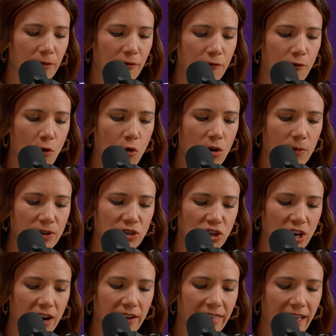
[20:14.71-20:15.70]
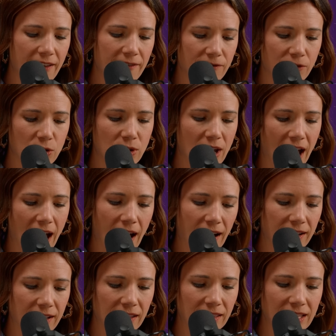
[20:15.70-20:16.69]
before we share that food
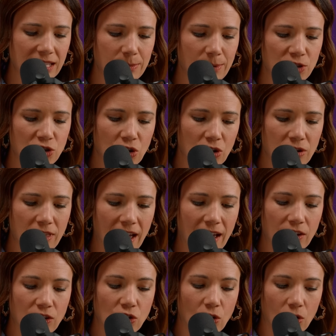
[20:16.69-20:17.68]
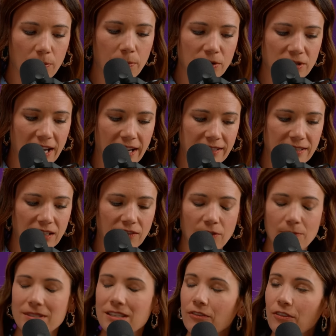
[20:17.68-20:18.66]
hack, let's make sure that you're protected
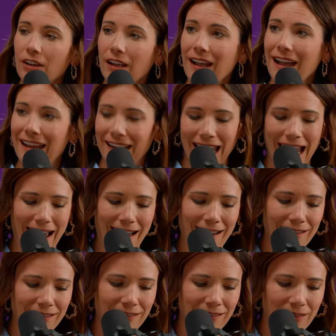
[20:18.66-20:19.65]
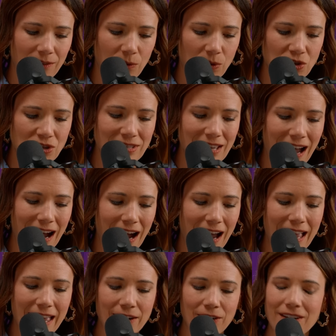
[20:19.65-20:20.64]
from a different kind of hack, which is
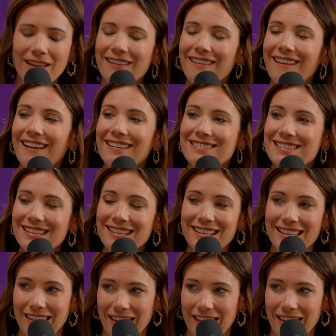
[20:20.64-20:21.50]
internet identity